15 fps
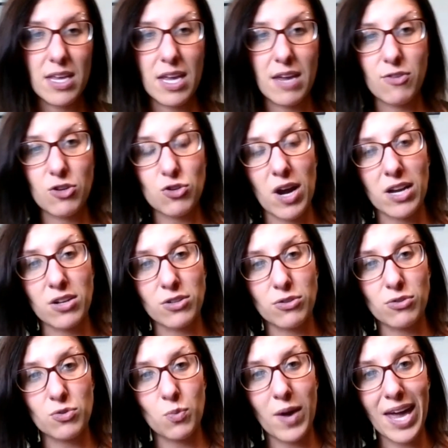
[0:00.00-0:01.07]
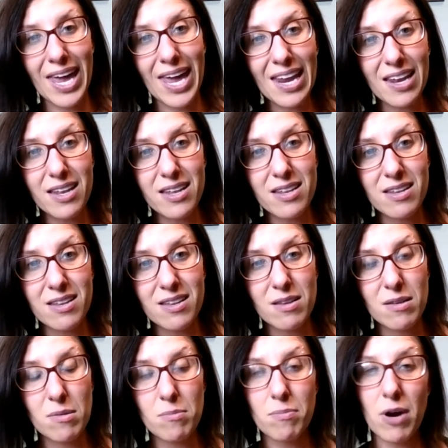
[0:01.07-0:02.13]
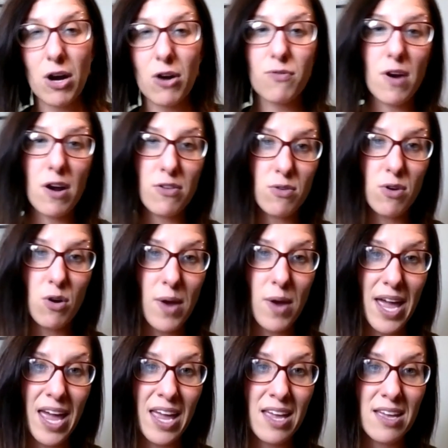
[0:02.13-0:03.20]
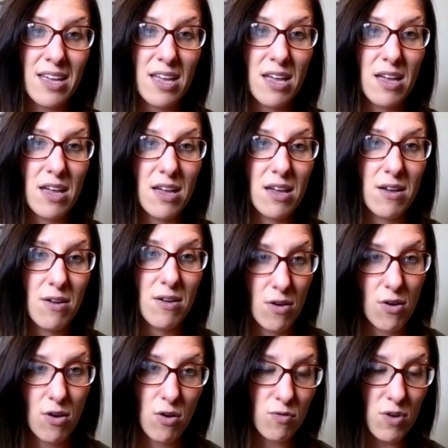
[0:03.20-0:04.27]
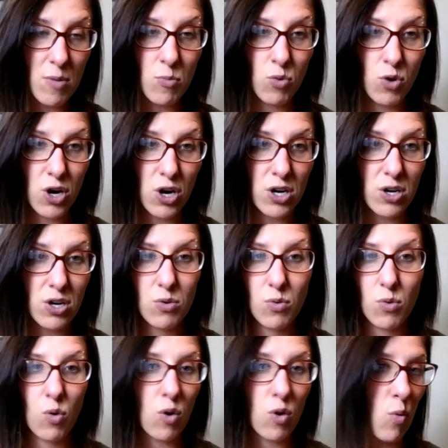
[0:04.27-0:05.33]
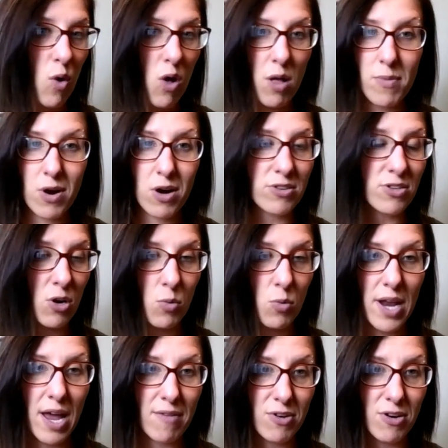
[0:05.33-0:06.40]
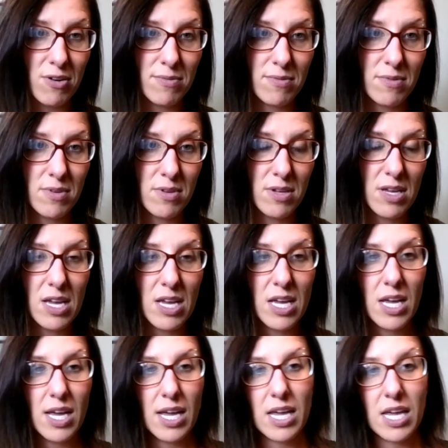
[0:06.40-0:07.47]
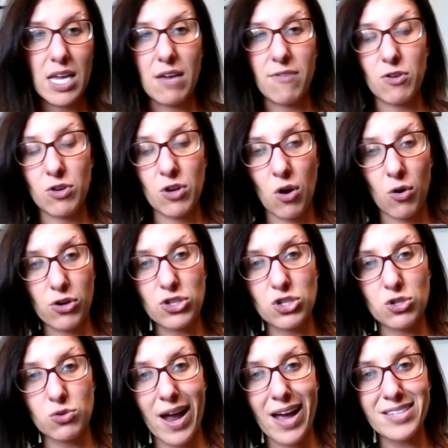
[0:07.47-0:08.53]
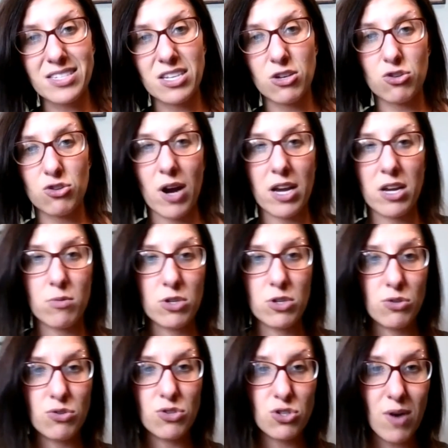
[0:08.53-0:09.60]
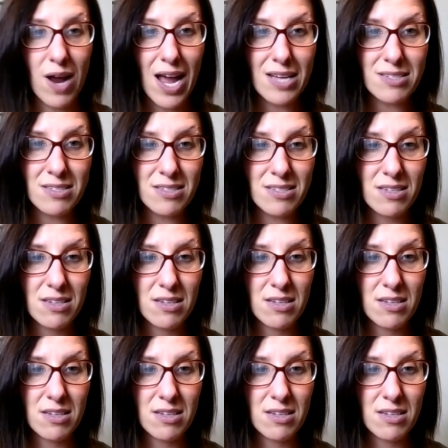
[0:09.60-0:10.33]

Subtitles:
If you're trying to lose weight, park farther away from work or Walmart or whatever. If you know you're stressed and you're trying to reduce stress,